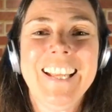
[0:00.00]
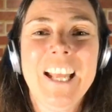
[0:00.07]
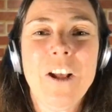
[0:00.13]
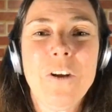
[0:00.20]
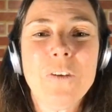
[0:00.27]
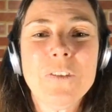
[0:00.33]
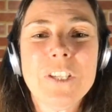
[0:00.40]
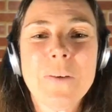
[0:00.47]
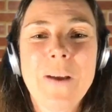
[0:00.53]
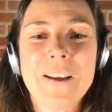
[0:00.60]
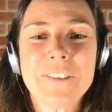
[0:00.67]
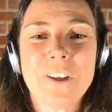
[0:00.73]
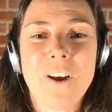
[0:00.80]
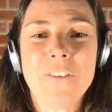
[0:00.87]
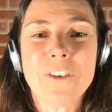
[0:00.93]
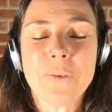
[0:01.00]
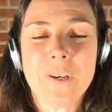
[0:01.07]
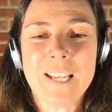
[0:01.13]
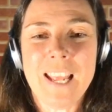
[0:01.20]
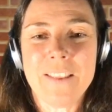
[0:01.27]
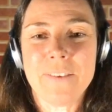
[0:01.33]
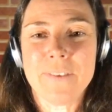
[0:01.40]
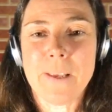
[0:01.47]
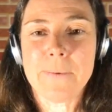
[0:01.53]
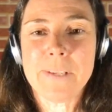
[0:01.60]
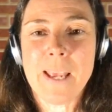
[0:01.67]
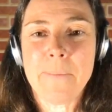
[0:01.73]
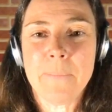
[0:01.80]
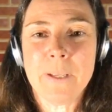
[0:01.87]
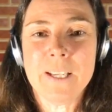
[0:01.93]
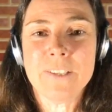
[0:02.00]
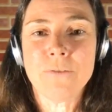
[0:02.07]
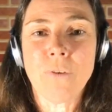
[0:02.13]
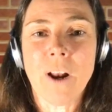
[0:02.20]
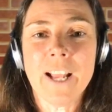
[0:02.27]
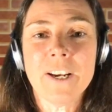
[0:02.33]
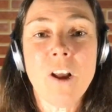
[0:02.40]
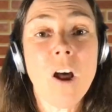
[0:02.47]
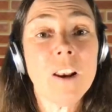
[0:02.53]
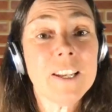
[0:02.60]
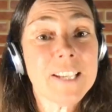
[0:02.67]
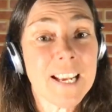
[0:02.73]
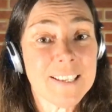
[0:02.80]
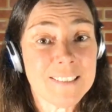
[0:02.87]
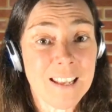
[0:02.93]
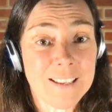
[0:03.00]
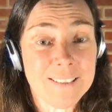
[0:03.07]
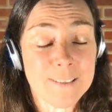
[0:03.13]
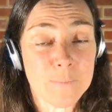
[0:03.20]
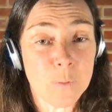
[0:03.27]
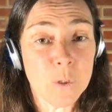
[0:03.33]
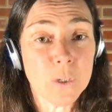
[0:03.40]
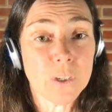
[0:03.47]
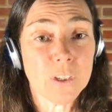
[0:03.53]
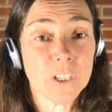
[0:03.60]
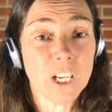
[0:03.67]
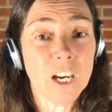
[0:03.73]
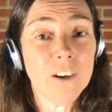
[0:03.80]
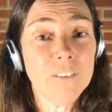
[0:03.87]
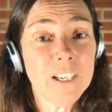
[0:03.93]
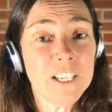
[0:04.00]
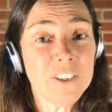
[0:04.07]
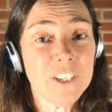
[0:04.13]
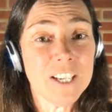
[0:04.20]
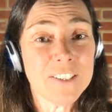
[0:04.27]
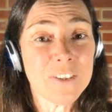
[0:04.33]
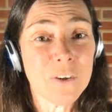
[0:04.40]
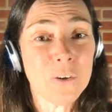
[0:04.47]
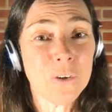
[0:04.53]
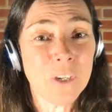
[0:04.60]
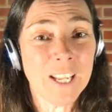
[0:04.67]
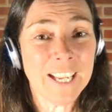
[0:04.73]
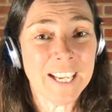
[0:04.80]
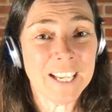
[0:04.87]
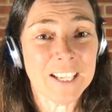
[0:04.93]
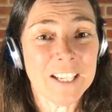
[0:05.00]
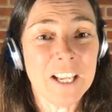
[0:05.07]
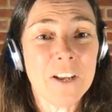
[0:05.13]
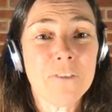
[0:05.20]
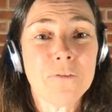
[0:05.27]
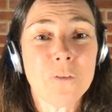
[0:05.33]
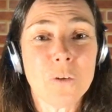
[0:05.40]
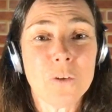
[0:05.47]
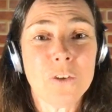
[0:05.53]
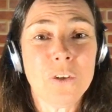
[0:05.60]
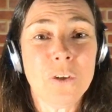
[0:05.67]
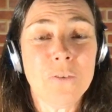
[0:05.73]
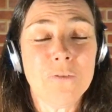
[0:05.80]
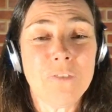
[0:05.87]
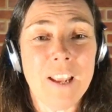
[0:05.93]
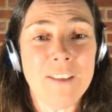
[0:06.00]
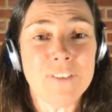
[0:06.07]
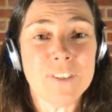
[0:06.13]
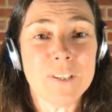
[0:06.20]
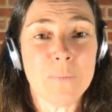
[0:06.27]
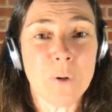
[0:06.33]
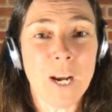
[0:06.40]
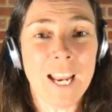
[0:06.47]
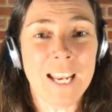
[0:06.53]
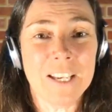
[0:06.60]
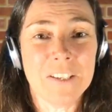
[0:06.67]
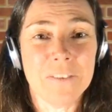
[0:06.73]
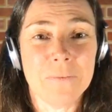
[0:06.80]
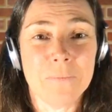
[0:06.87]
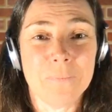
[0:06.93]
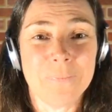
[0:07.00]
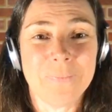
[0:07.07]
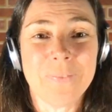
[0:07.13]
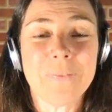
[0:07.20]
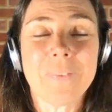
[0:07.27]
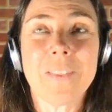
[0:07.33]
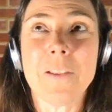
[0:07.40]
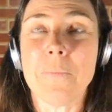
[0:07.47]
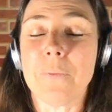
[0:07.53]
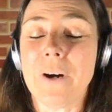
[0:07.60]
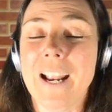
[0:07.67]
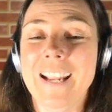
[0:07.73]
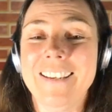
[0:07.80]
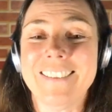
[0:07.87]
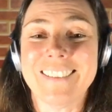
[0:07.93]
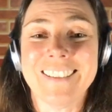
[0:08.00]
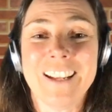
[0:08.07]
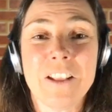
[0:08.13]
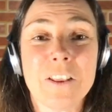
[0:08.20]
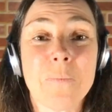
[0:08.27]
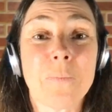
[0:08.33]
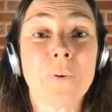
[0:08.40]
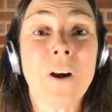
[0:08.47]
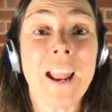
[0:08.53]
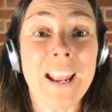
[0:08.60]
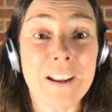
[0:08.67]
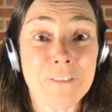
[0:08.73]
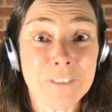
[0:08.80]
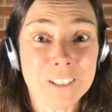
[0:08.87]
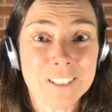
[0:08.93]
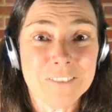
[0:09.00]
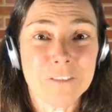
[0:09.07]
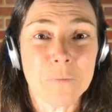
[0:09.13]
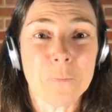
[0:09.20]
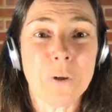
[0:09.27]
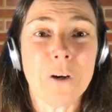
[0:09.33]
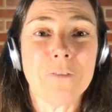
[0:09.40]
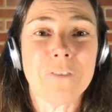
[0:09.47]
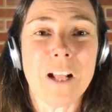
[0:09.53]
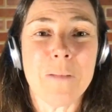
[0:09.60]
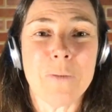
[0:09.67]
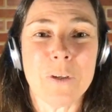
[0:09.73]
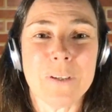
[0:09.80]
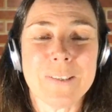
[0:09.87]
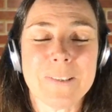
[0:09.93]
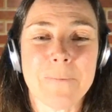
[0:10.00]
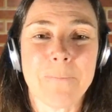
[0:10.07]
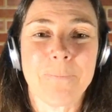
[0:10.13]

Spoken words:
Also out on the 28th of September is Ryan Holiday's latest book, Courage is Calling, Fortune Favours the Brave. The Brave from Profile Books.